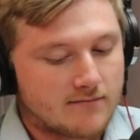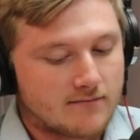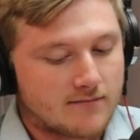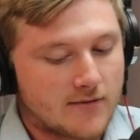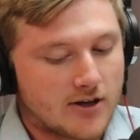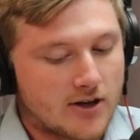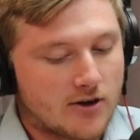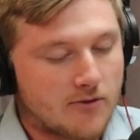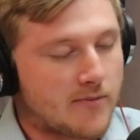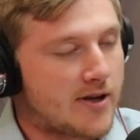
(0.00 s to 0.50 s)

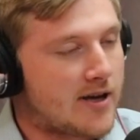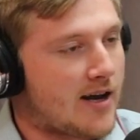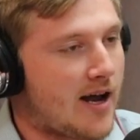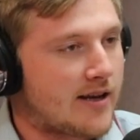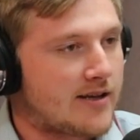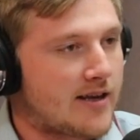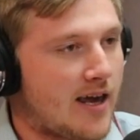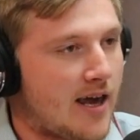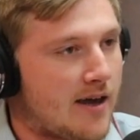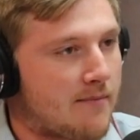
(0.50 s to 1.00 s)

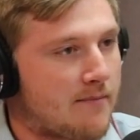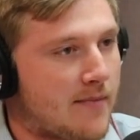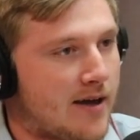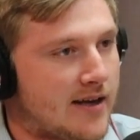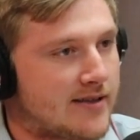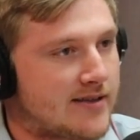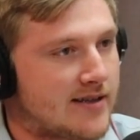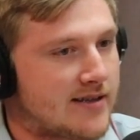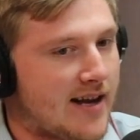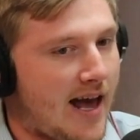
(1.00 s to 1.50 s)
Midnight came
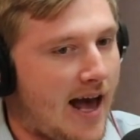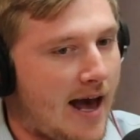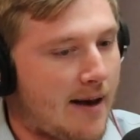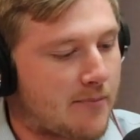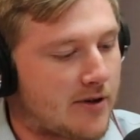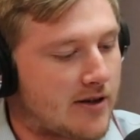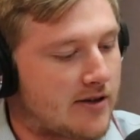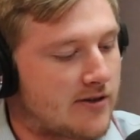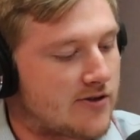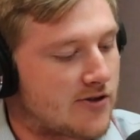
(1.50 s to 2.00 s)
and it didn't
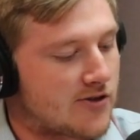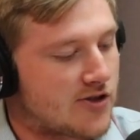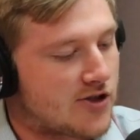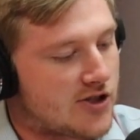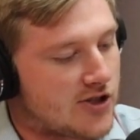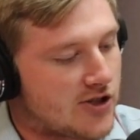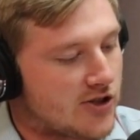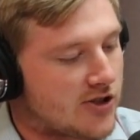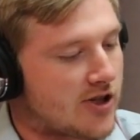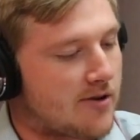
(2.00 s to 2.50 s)
happen. Is there
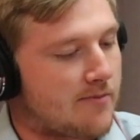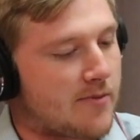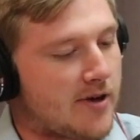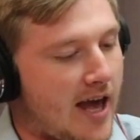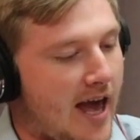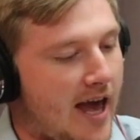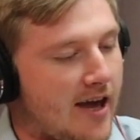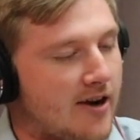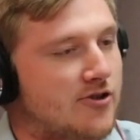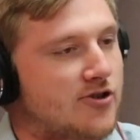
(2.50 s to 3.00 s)
still going to
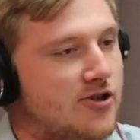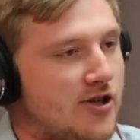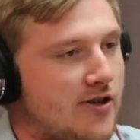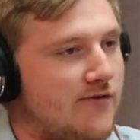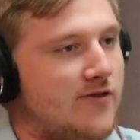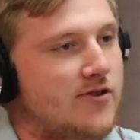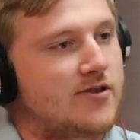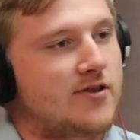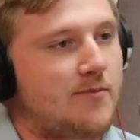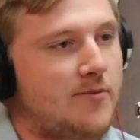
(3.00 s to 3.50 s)
be energy
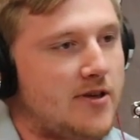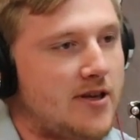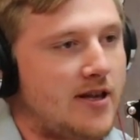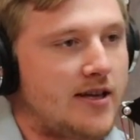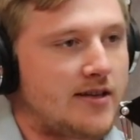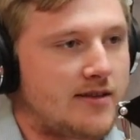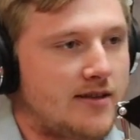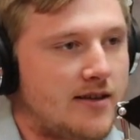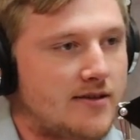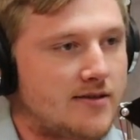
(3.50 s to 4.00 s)
for something
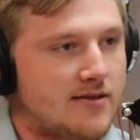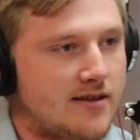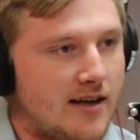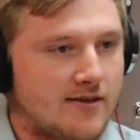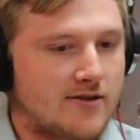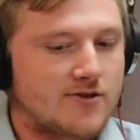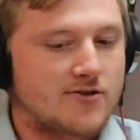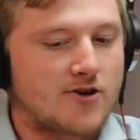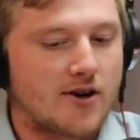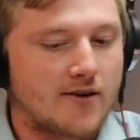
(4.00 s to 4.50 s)
like this
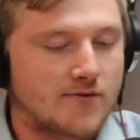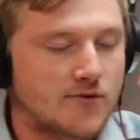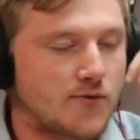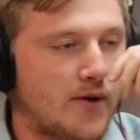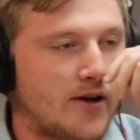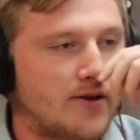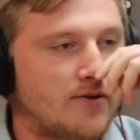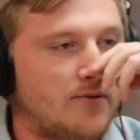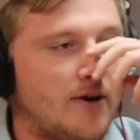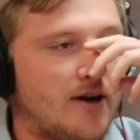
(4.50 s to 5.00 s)
at the start of
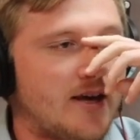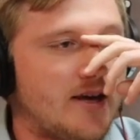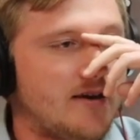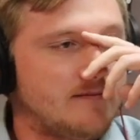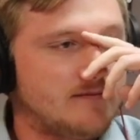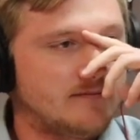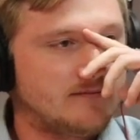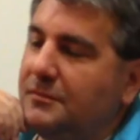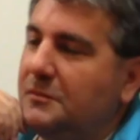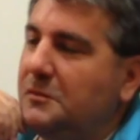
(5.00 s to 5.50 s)
2020?
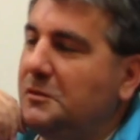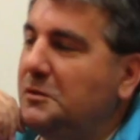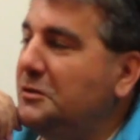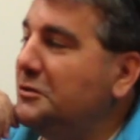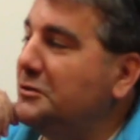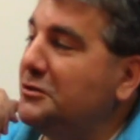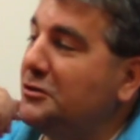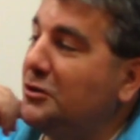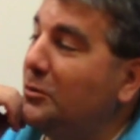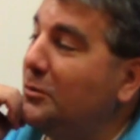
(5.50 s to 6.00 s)
Well,
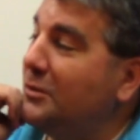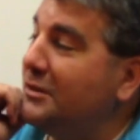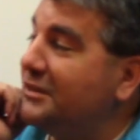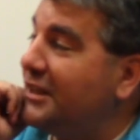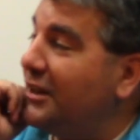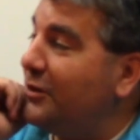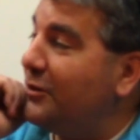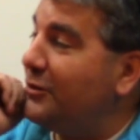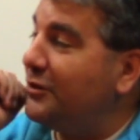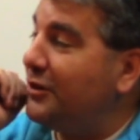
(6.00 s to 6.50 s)
there's always
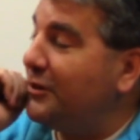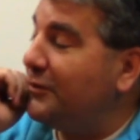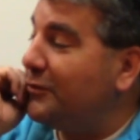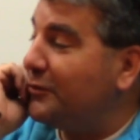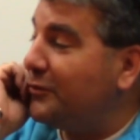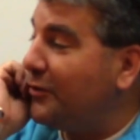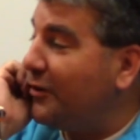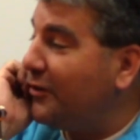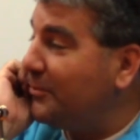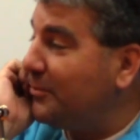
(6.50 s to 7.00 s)
energy for
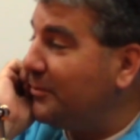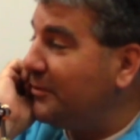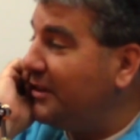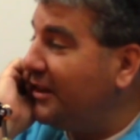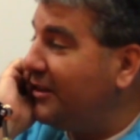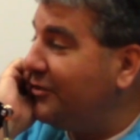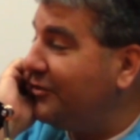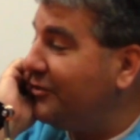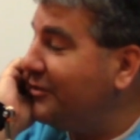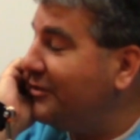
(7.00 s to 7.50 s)

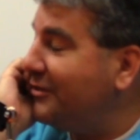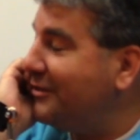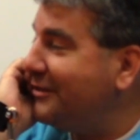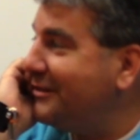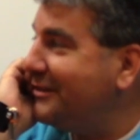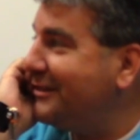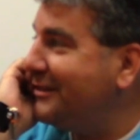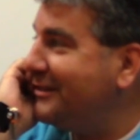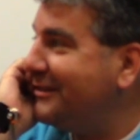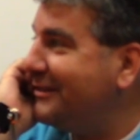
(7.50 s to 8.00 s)
transportation
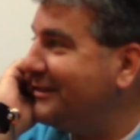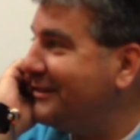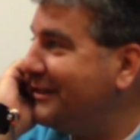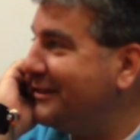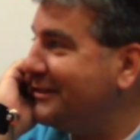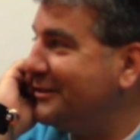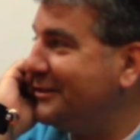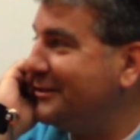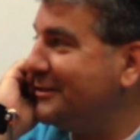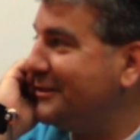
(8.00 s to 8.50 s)

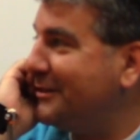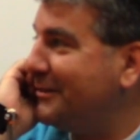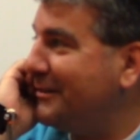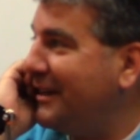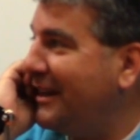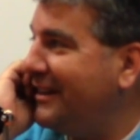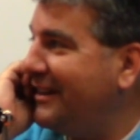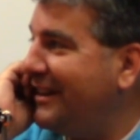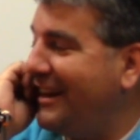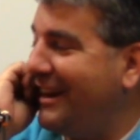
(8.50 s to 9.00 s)
issues. I mean,
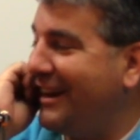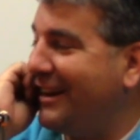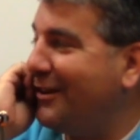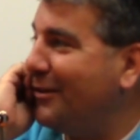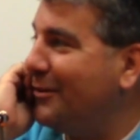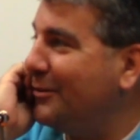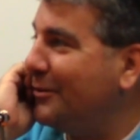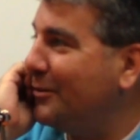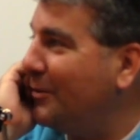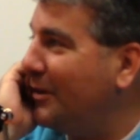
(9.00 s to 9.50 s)
that ain't
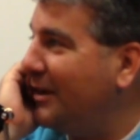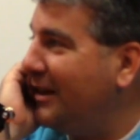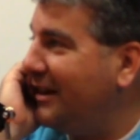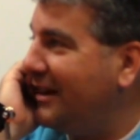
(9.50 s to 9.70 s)
going away,